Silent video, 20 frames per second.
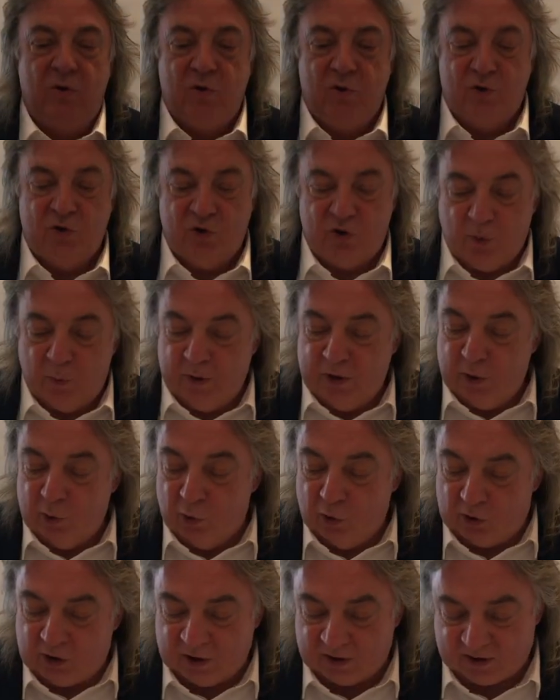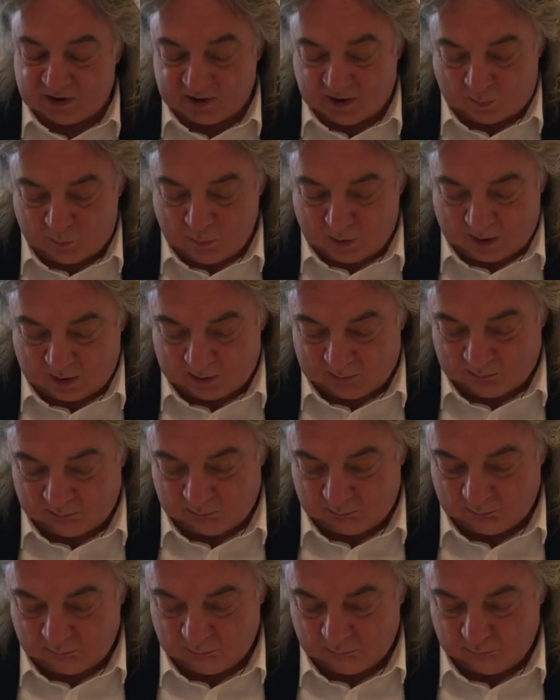So when you look at someone
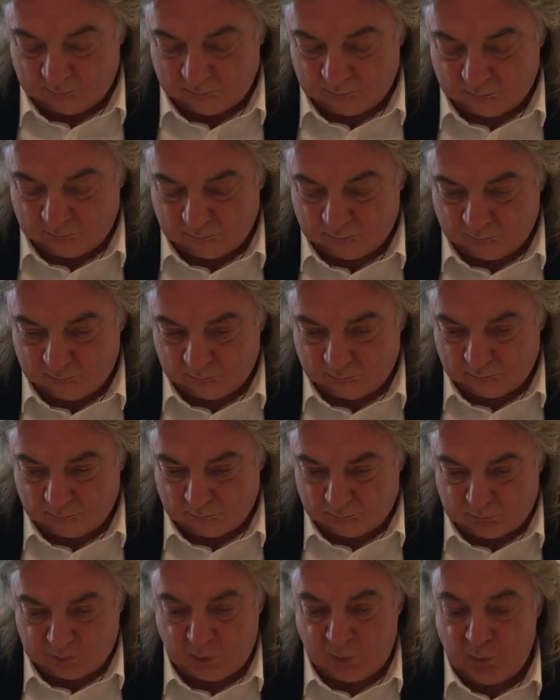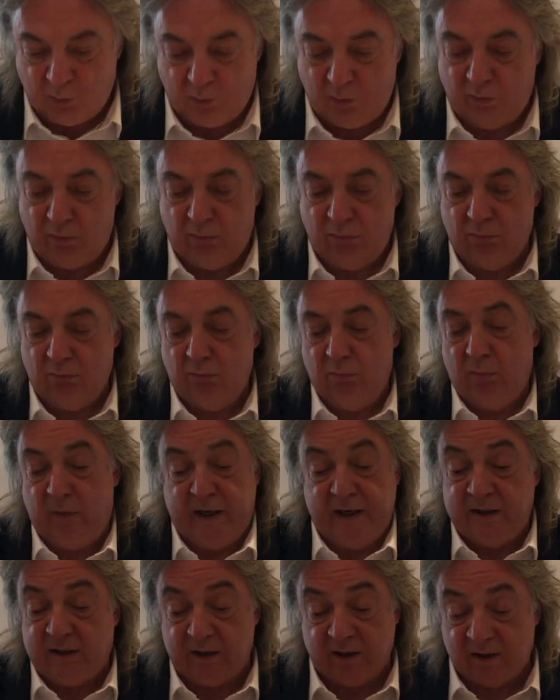who
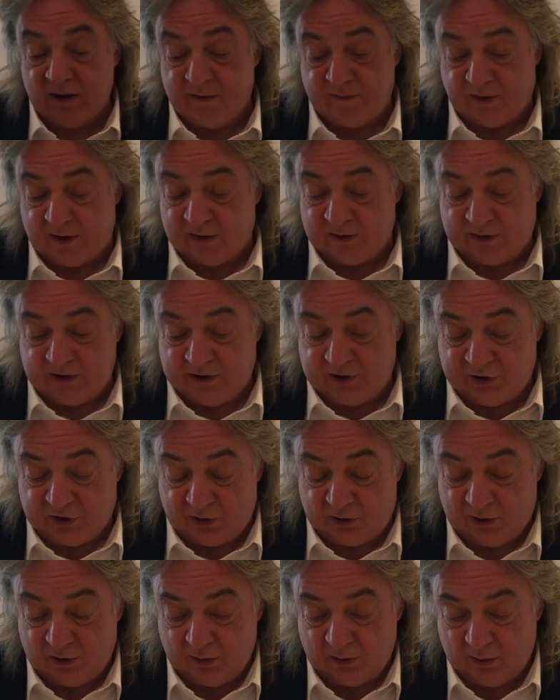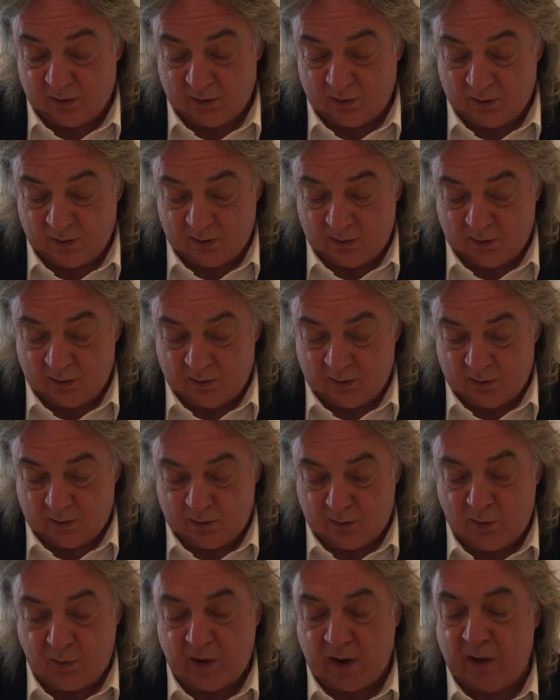is disadvantaged,
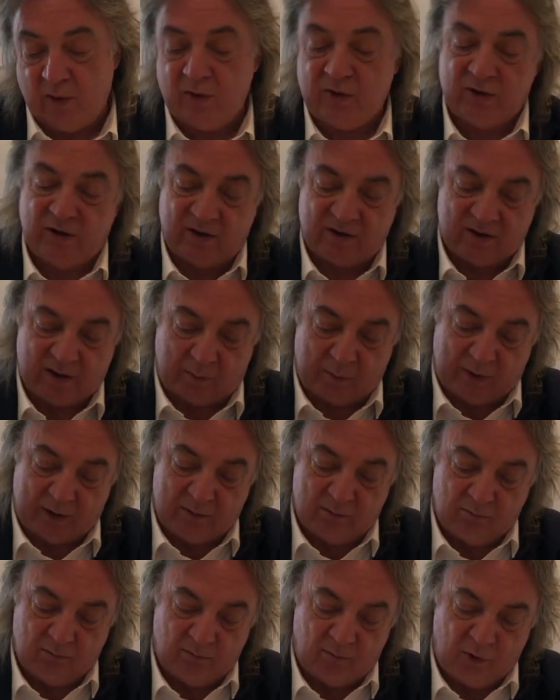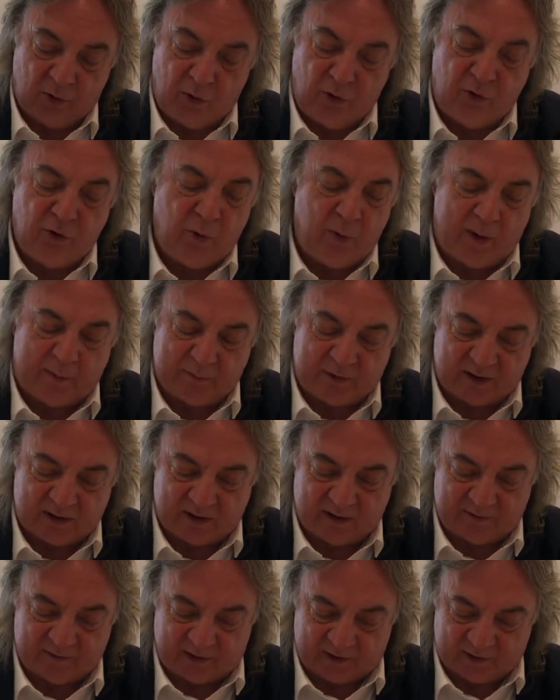who goes to someone who grew up
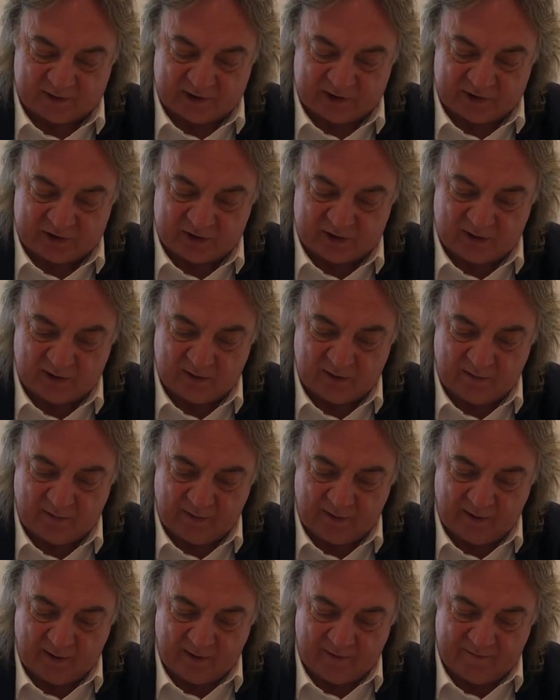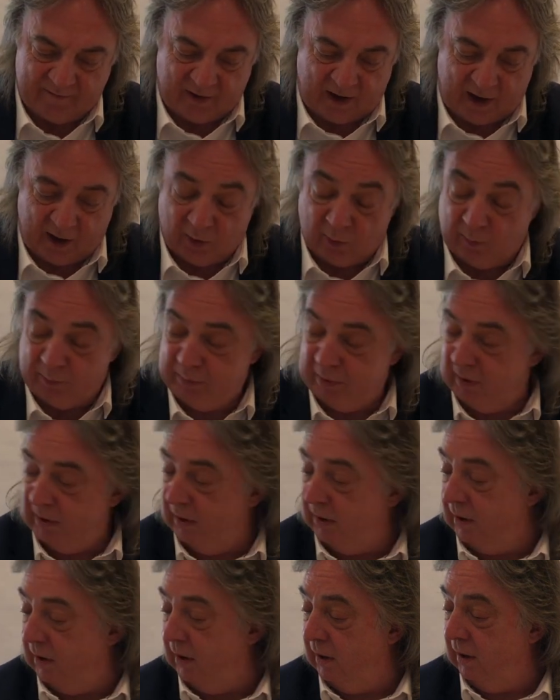disadvantaged for help,
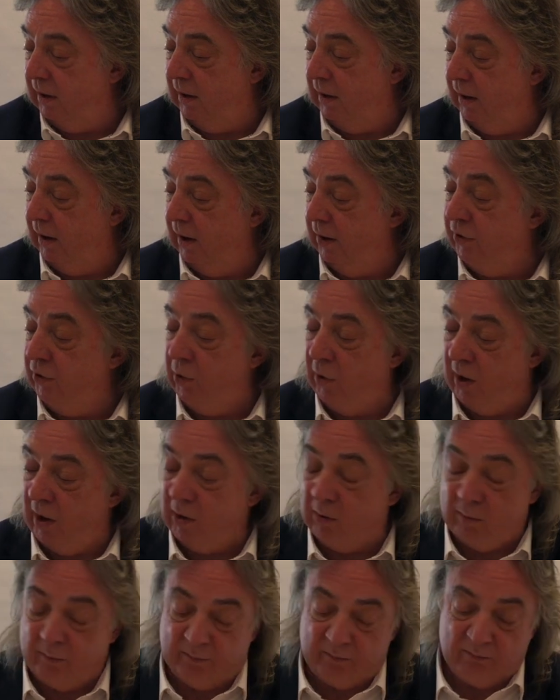and you help,